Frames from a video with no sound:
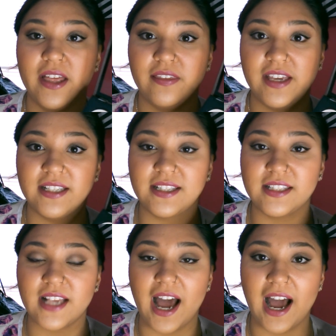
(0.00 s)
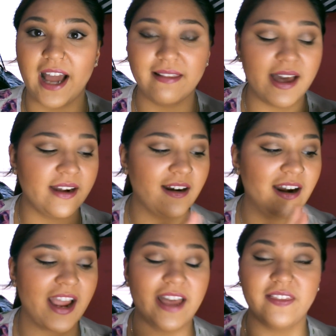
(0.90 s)
this
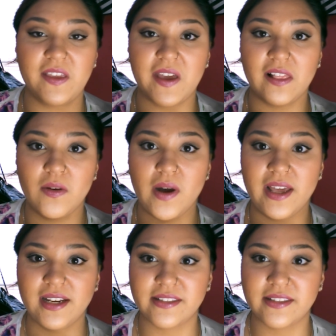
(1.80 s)
highlighter and the yellow one.